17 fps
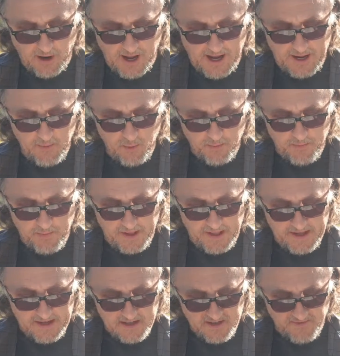I will
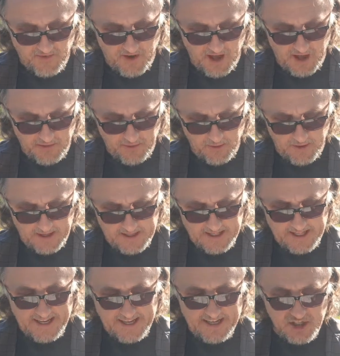be his father and
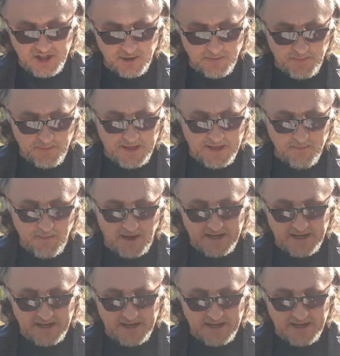he shall be my